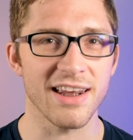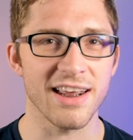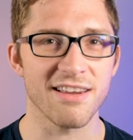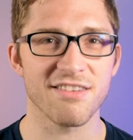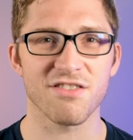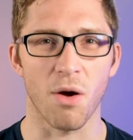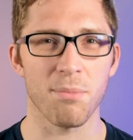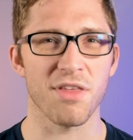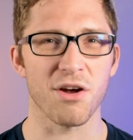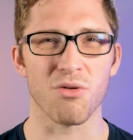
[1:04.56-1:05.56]
need
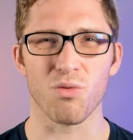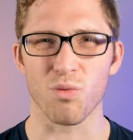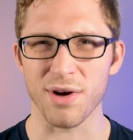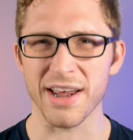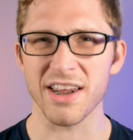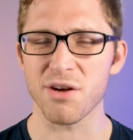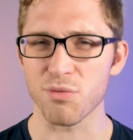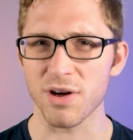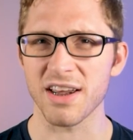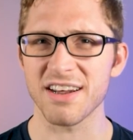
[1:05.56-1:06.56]
something really,
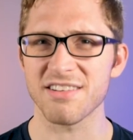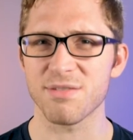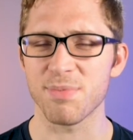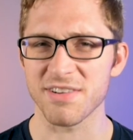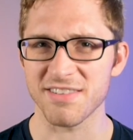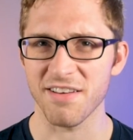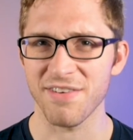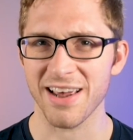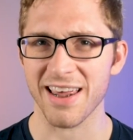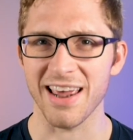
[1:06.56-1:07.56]
really
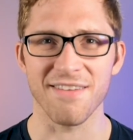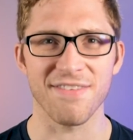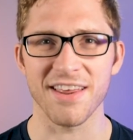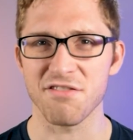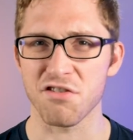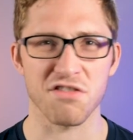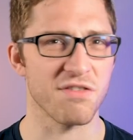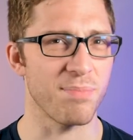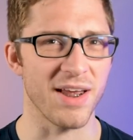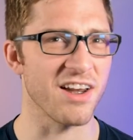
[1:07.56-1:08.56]
specific if they just
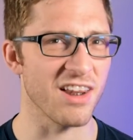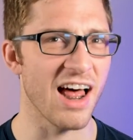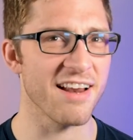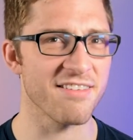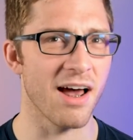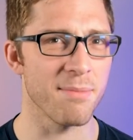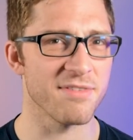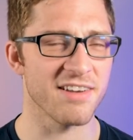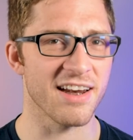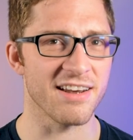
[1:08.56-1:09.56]
spend a lot of time
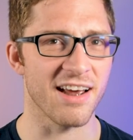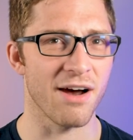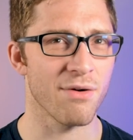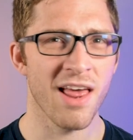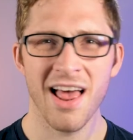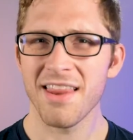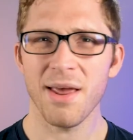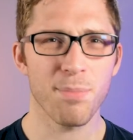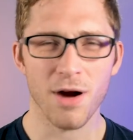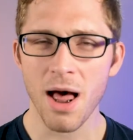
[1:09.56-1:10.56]
sitting down.
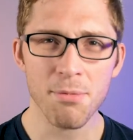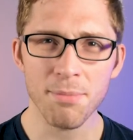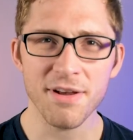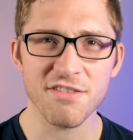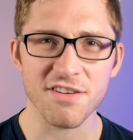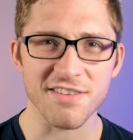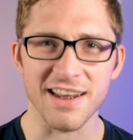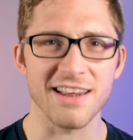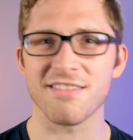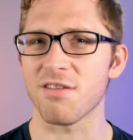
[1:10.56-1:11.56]
They probably just
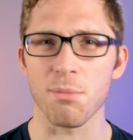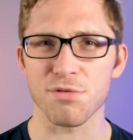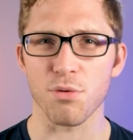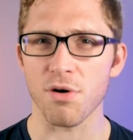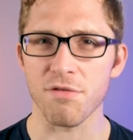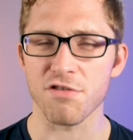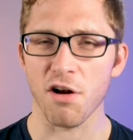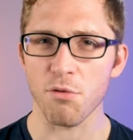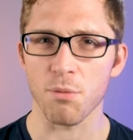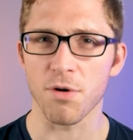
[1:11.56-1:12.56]
need some sort of
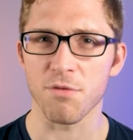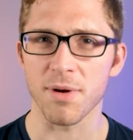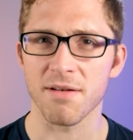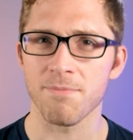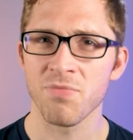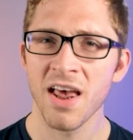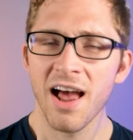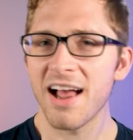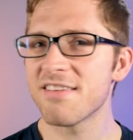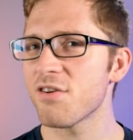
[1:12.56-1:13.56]
general movement.
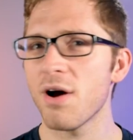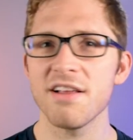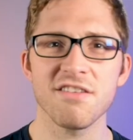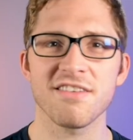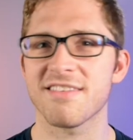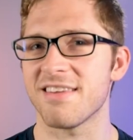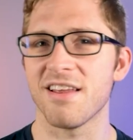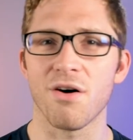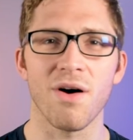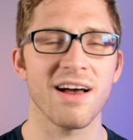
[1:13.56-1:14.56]
And so I just,
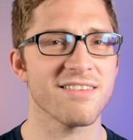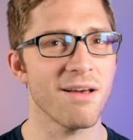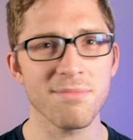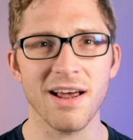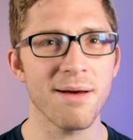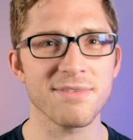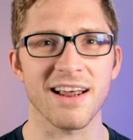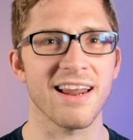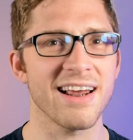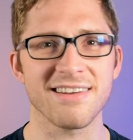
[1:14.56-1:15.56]
sometimes
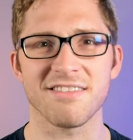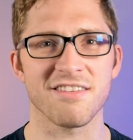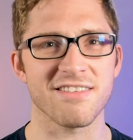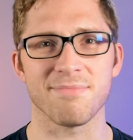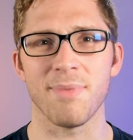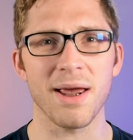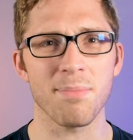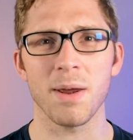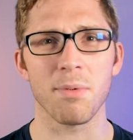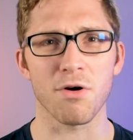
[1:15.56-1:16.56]
I like to just
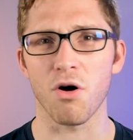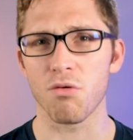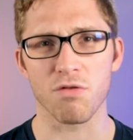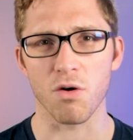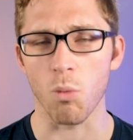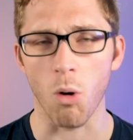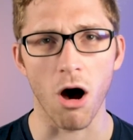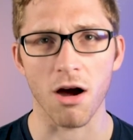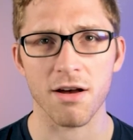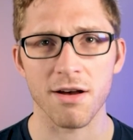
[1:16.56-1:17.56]
make people go for a
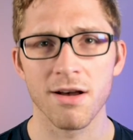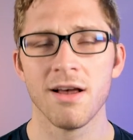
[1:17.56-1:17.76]
walk.